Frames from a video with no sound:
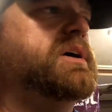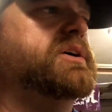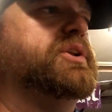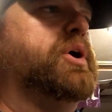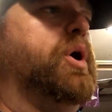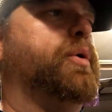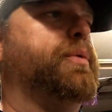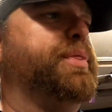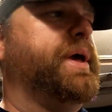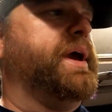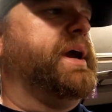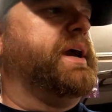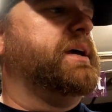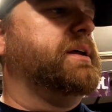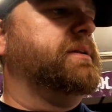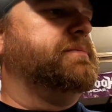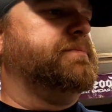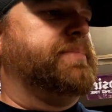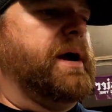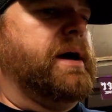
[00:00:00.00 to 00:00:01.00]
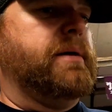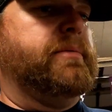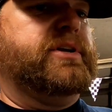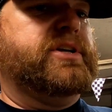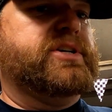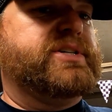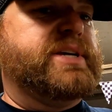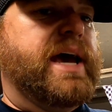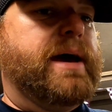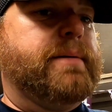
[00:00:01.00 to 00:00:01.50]
don't think it probably
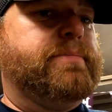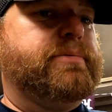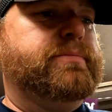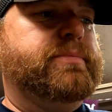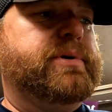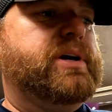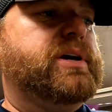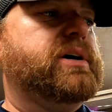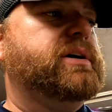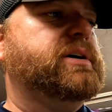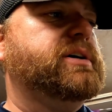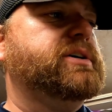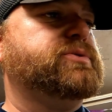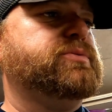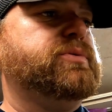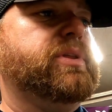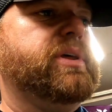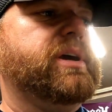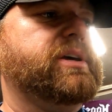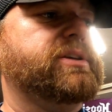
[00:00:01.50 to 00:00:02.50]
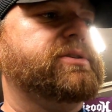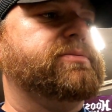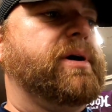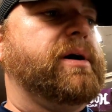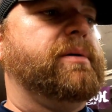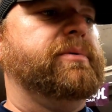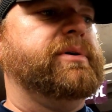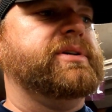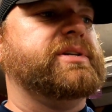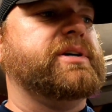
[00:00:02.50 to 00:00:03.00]
just happened, because we think it's
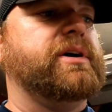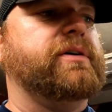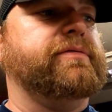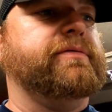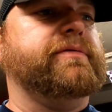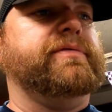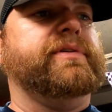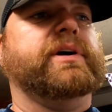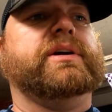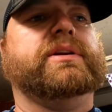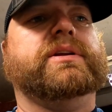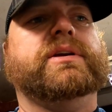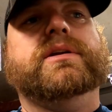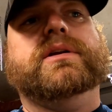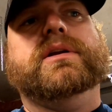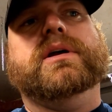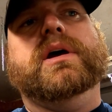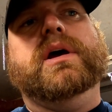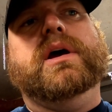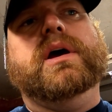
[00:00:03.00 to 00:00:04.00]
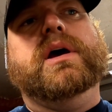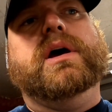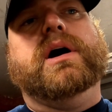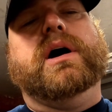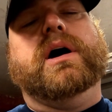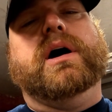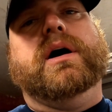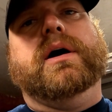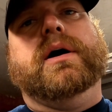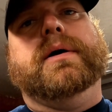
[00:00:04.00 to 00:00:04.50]
probably self-inflicted.
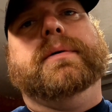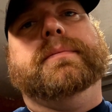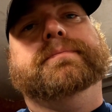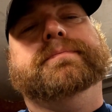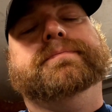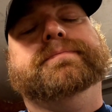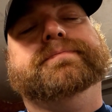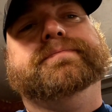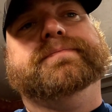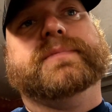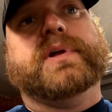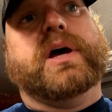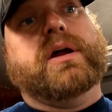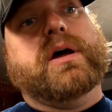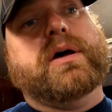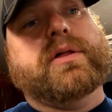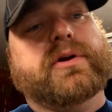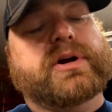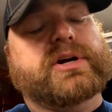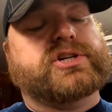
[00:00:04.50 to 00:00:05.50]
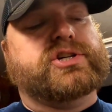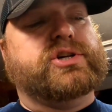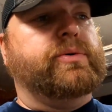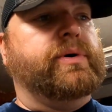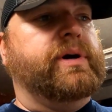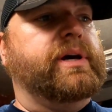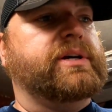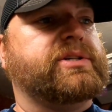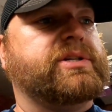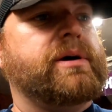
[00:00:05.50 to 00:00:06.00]
Another issue
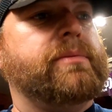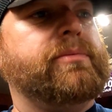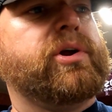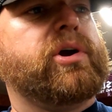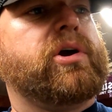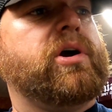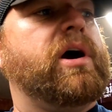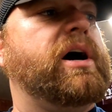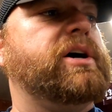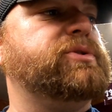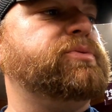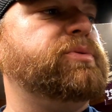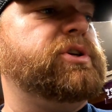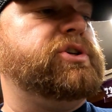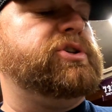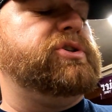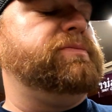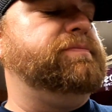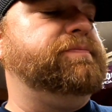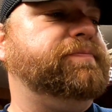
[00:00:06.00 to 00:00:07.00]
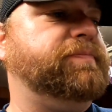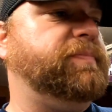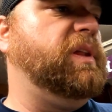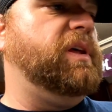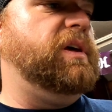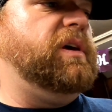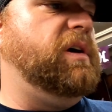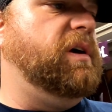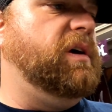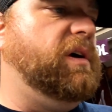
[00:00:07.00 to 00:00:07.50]
we stumbled across, which
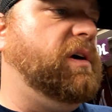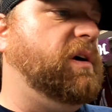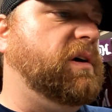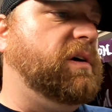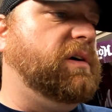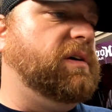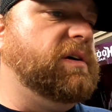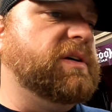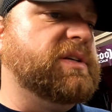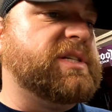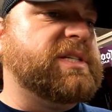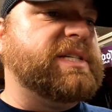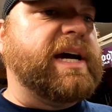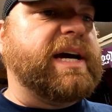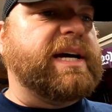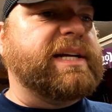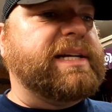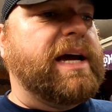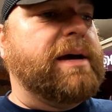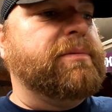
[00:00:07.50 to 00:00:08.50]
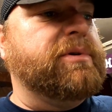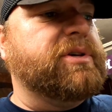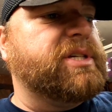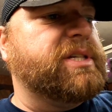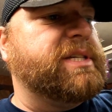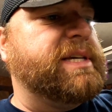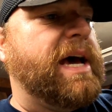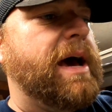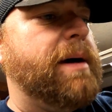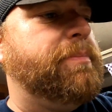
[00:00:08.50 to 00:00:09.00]
second time this
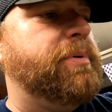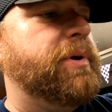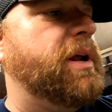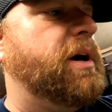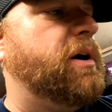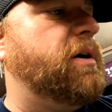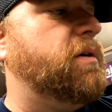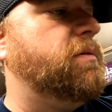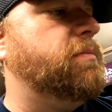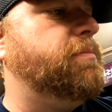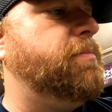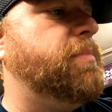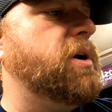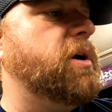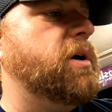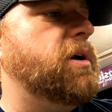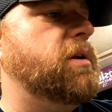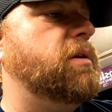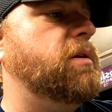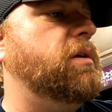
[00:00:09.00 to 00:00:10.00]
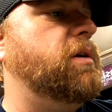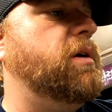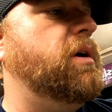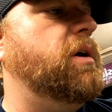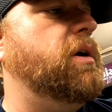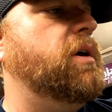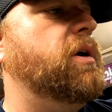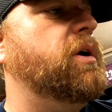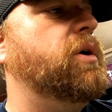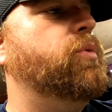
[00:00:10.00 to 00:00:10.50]
has happened now, but
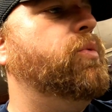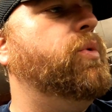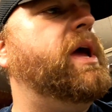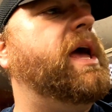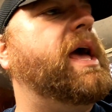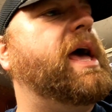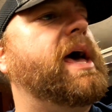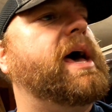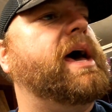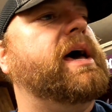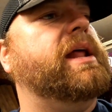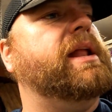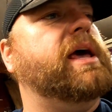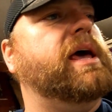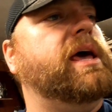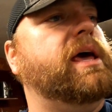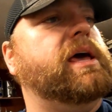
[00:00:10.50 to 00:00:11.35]
we had